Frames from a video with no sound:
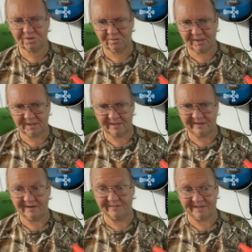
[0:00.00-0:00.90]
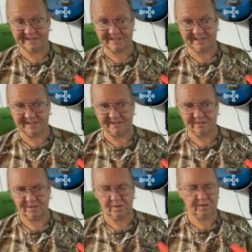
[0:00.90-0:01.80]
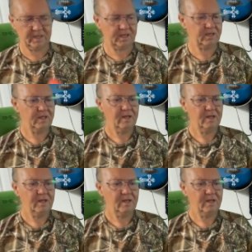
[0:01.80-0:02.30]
the way they are, and that's it, okay?